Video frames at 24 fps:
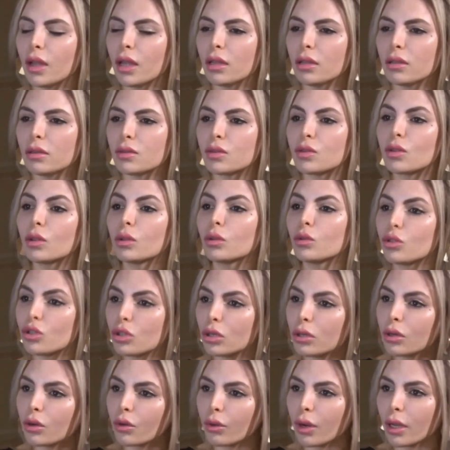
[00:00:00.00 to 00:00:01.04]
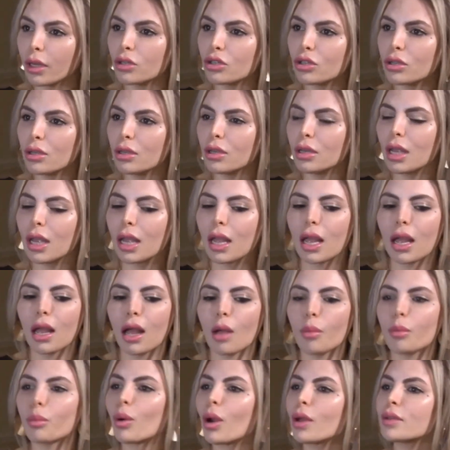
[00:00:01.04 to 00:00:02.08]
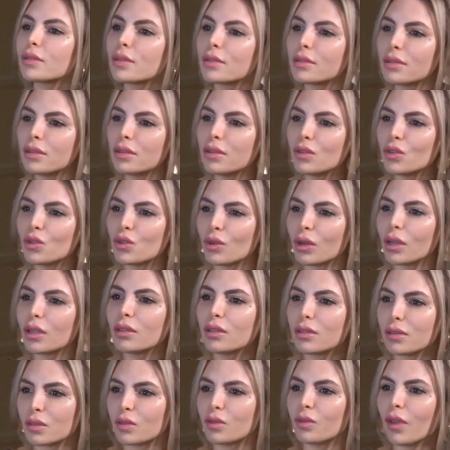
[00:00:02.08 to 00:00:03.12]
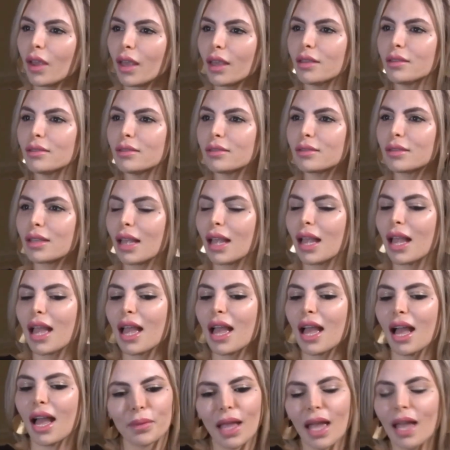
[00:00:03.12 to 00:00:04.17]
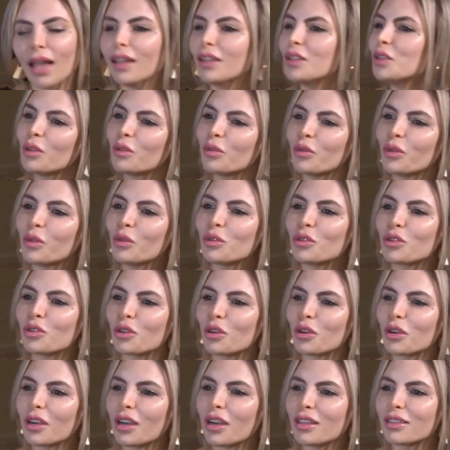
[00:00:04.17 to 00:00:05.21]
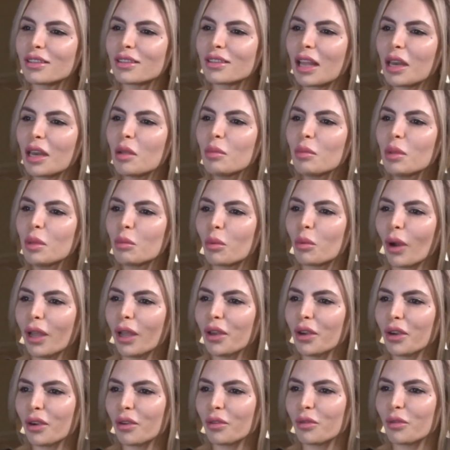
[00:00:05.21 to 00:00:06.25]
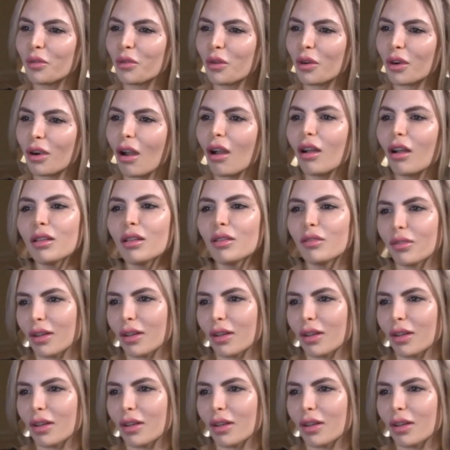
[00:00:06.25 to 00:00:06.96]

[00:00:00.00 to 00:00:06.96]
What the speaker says: in solution creation processes during this phase. And the future is going to be brighter for all of